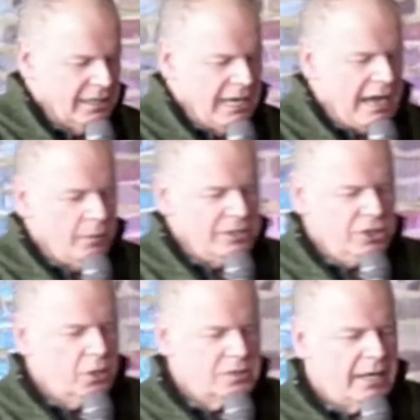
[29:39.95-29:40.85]
how it
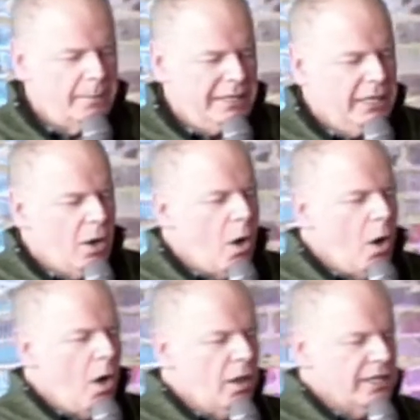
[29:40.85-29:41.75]
shows up in
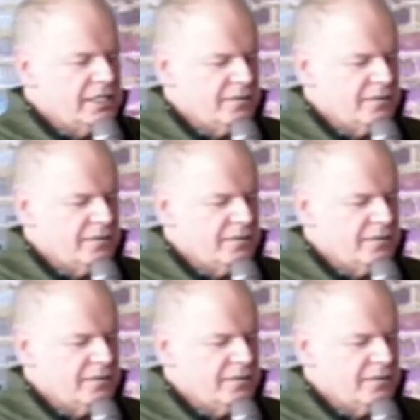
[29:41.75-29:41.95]
all its